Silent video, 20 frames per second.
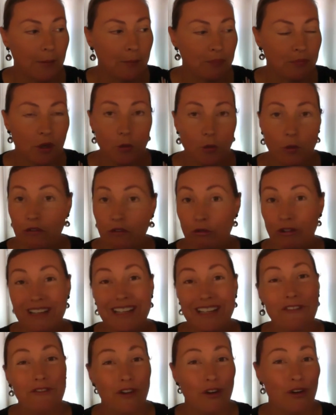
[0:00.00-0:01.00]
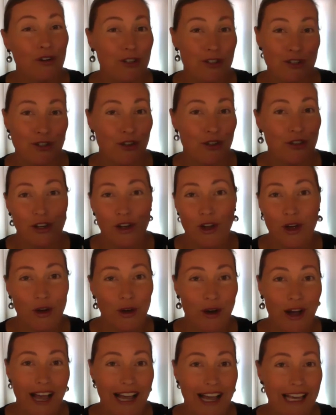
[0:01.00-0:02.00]
We're really focused on the
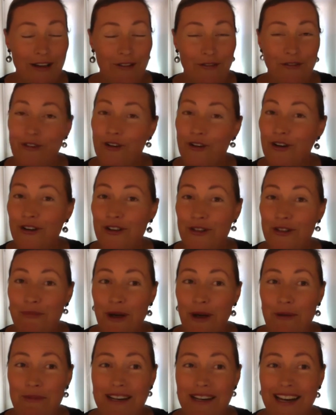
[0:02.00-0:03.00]
low-hanging fruit at the moment.